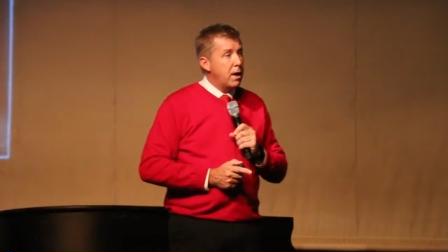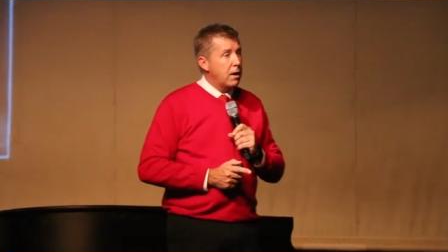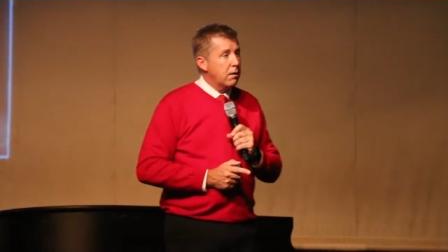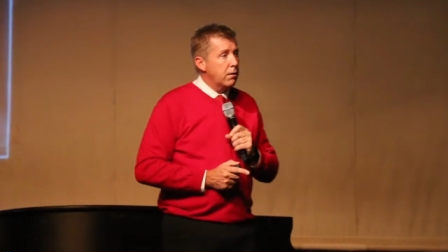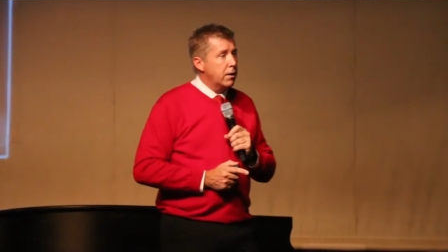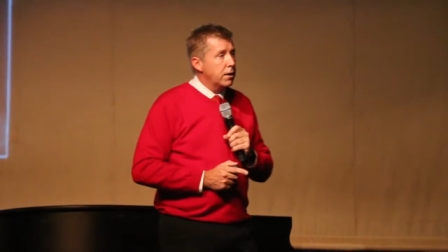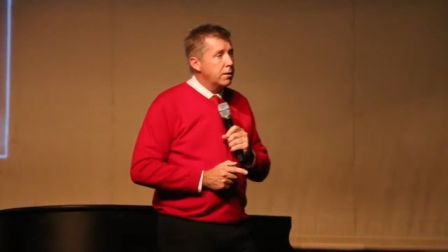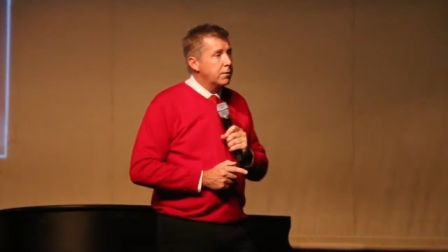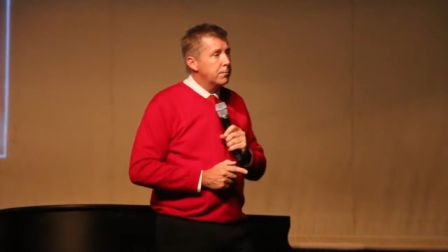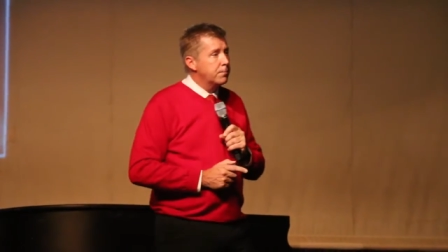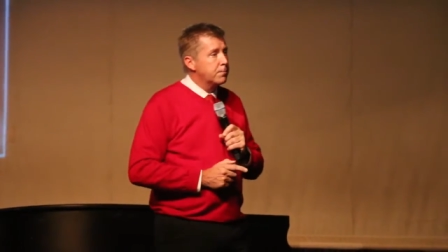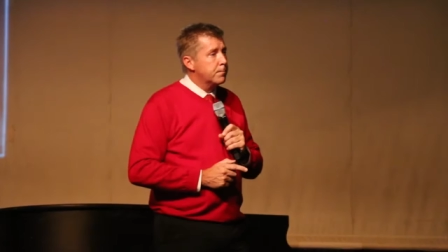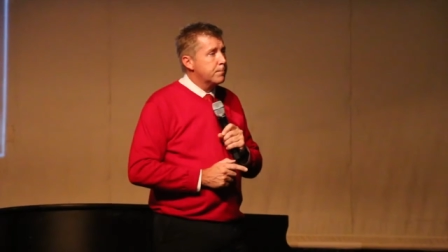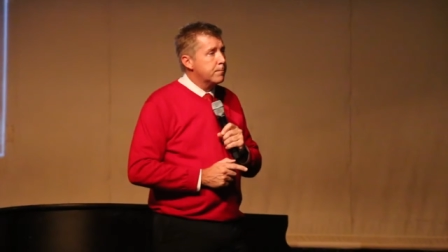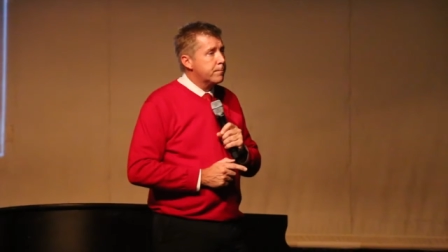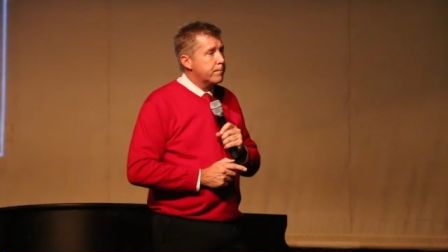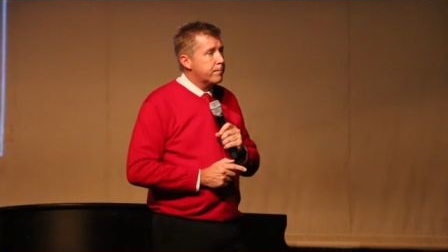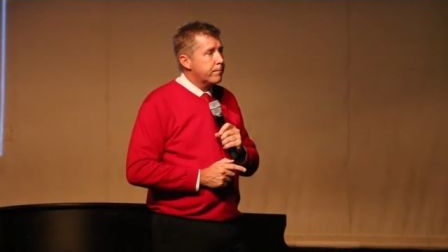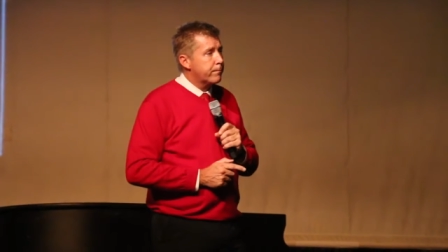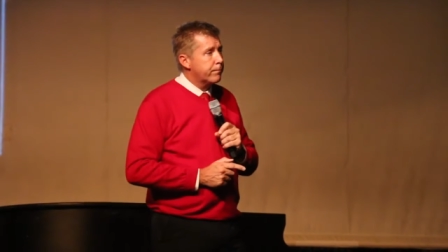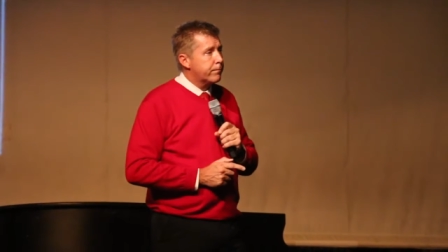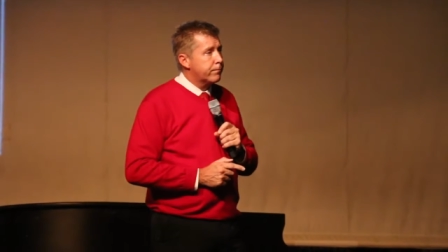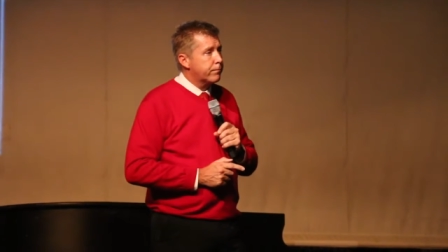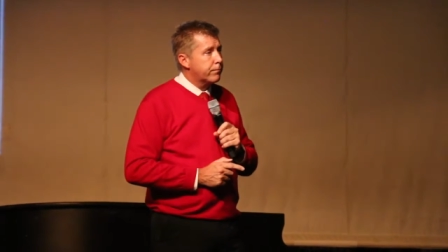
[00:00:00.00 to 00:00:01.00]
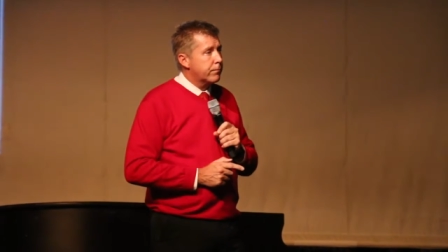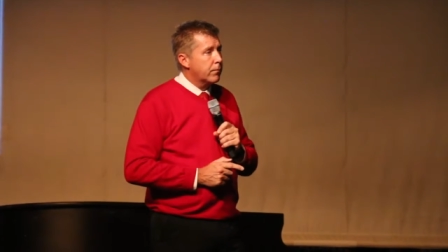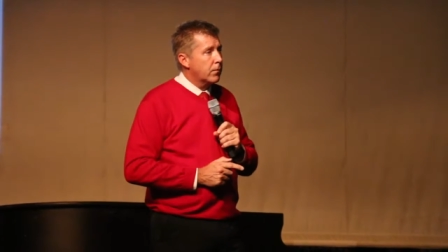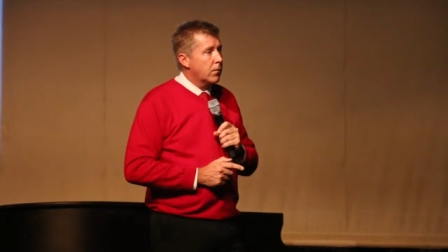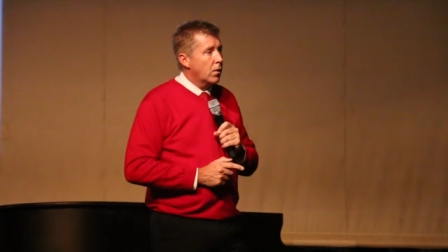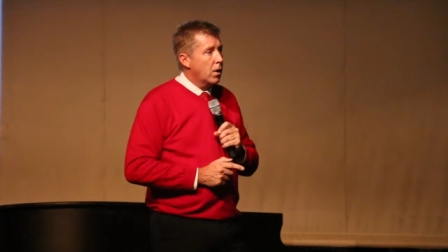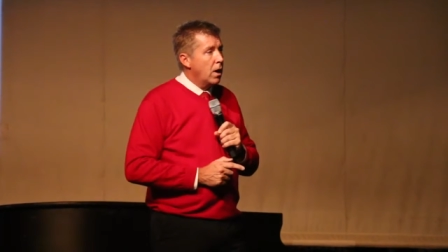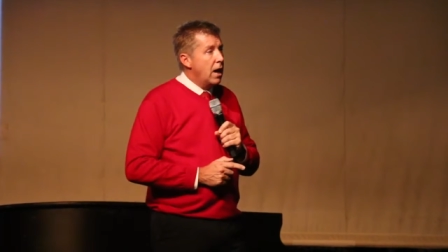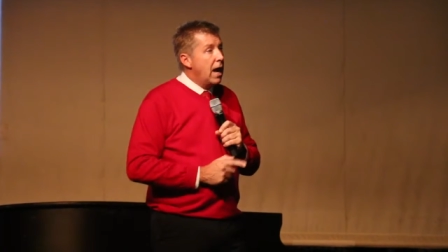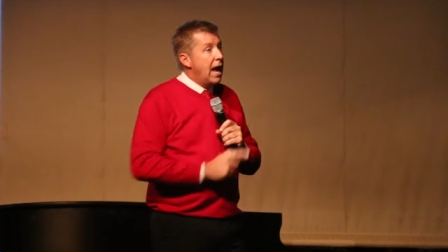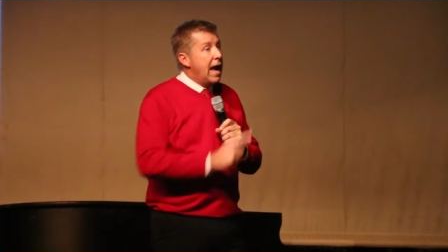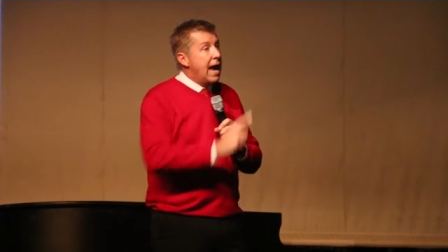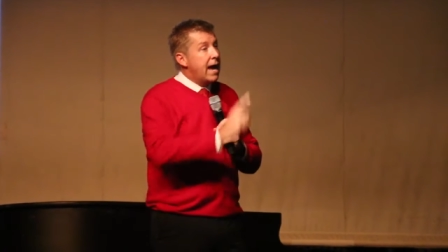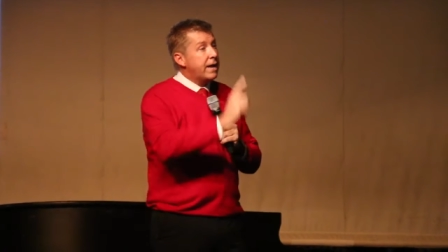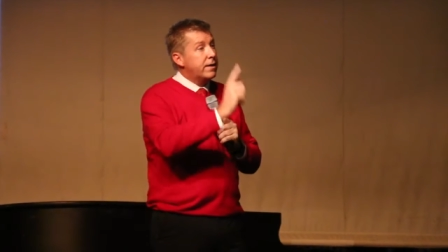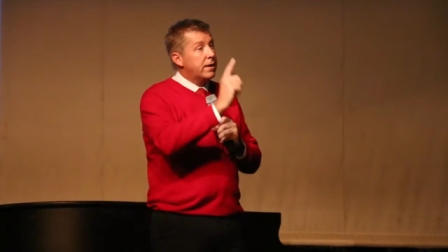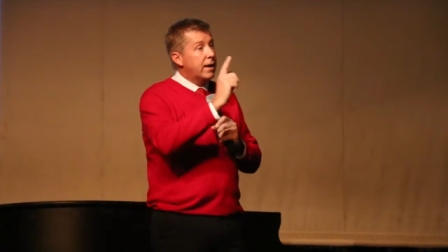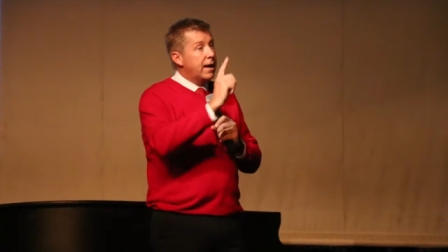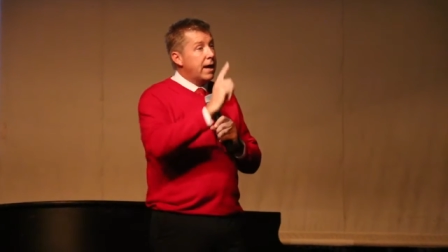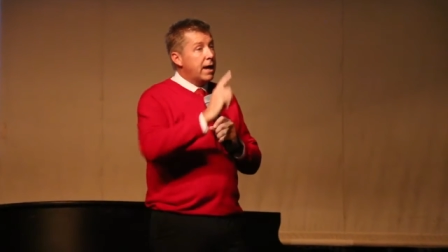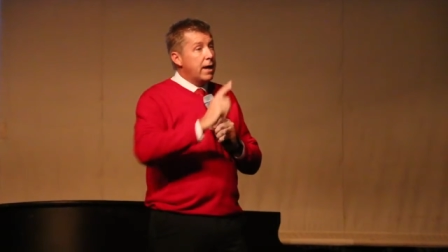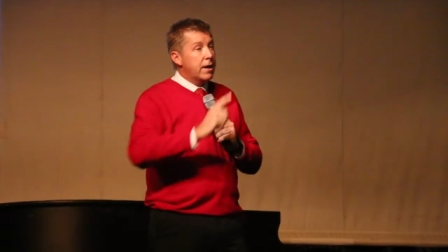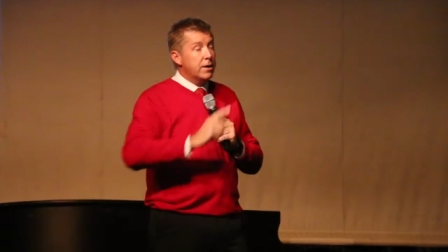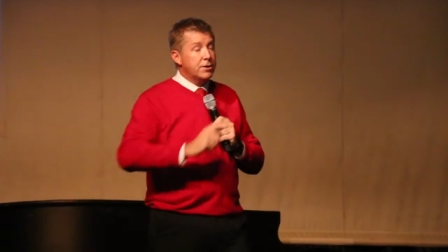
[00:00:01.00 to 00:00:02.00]
married.
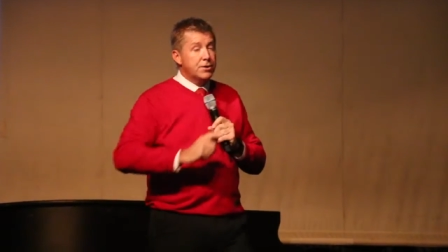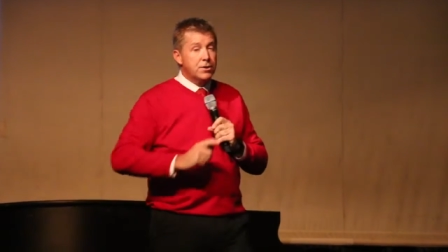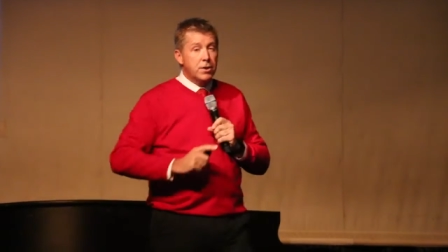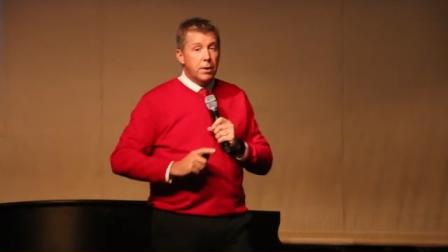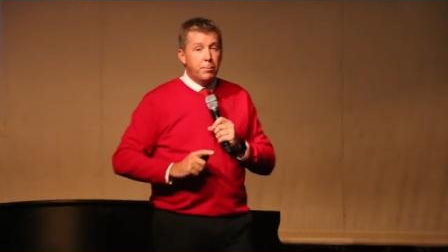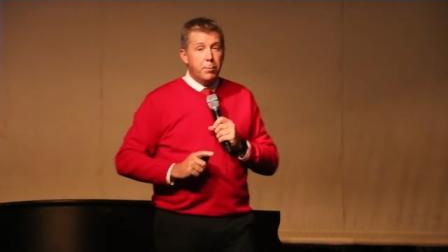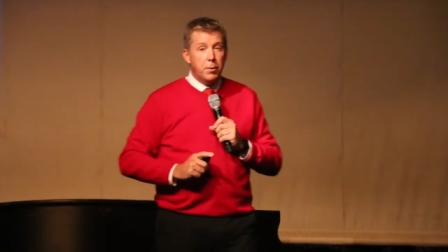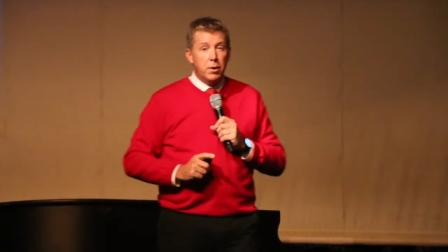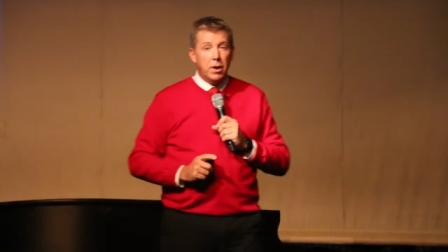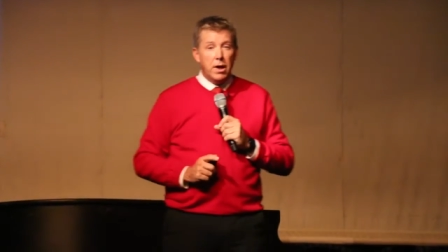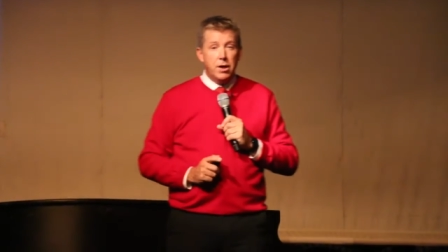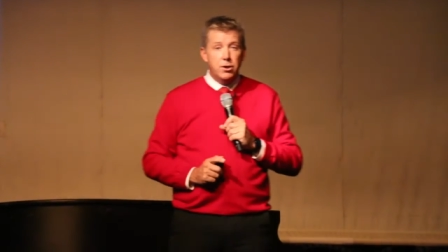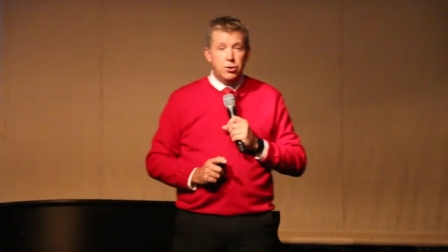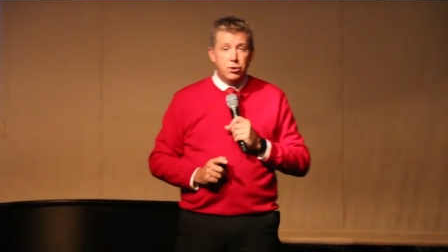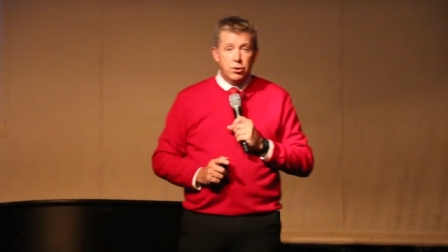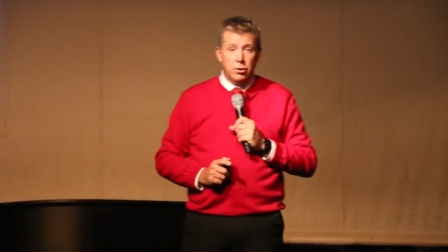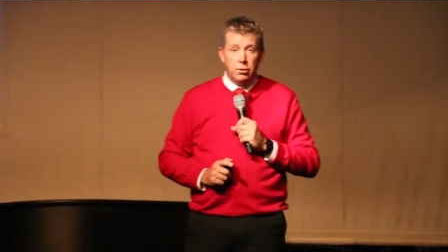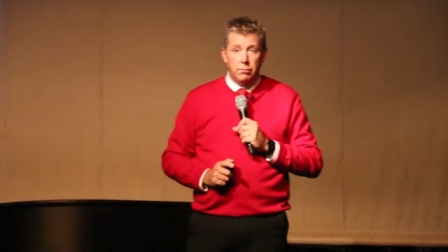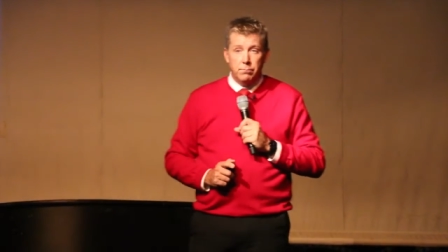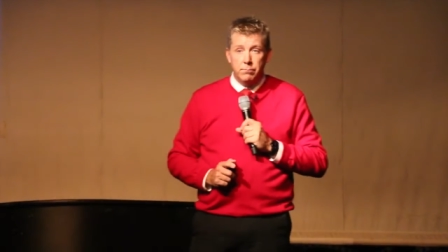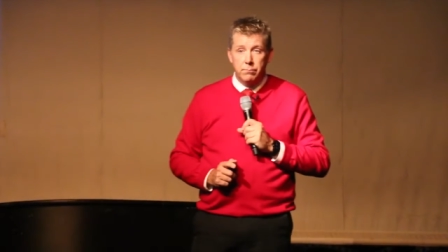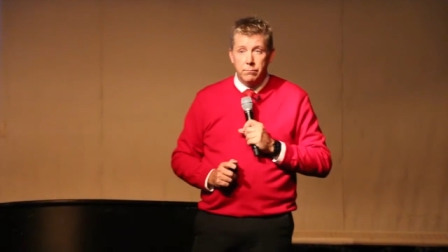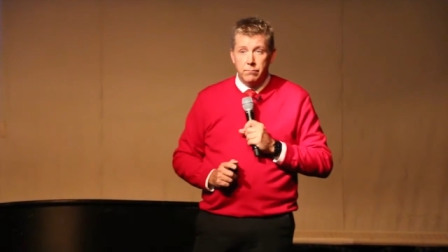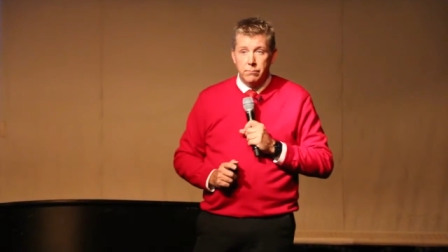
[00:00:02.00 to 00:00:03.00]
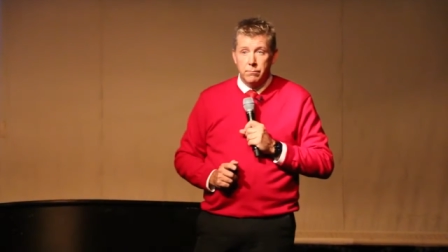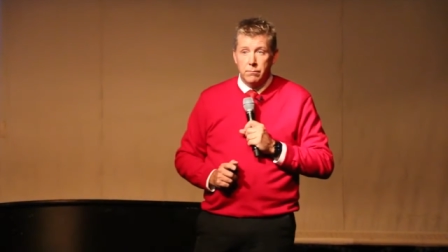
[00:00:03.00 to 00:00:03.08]
Hadley had a stipulation.